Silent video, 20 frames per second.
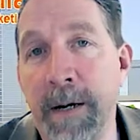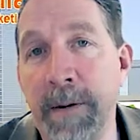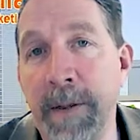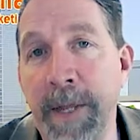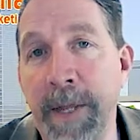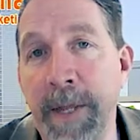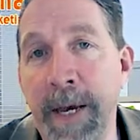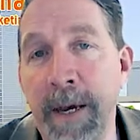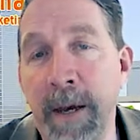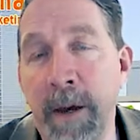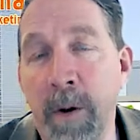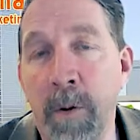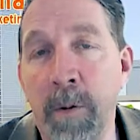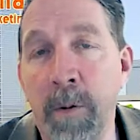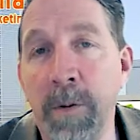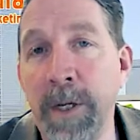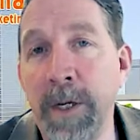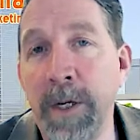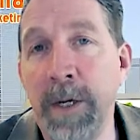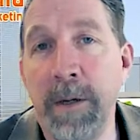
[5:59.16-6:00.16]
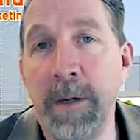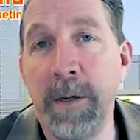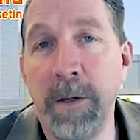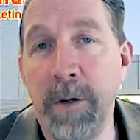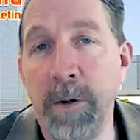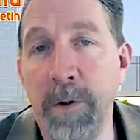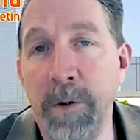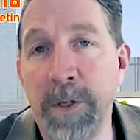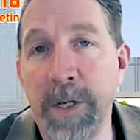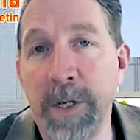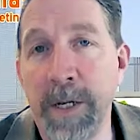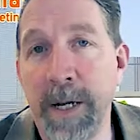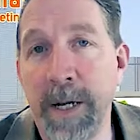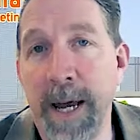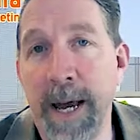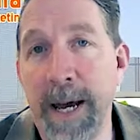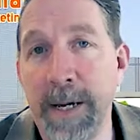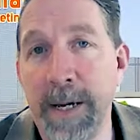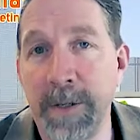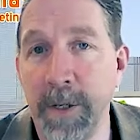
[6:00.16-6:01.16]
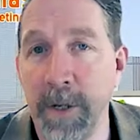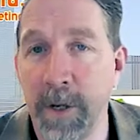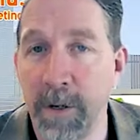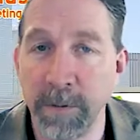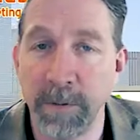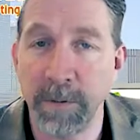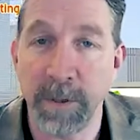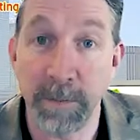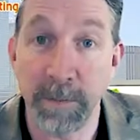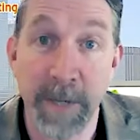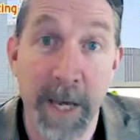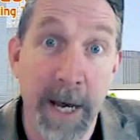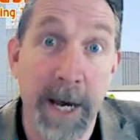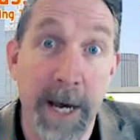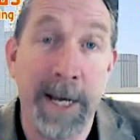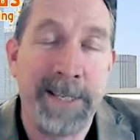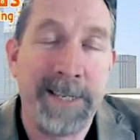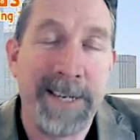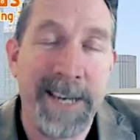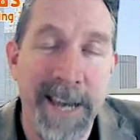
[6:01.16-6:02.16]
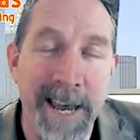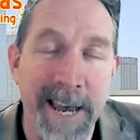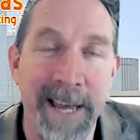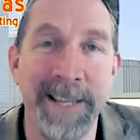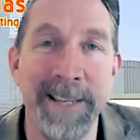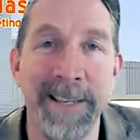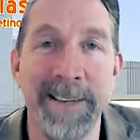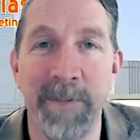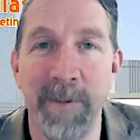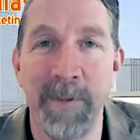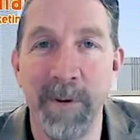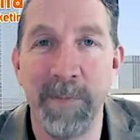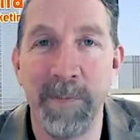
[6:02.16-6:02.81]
they only use it as, some content for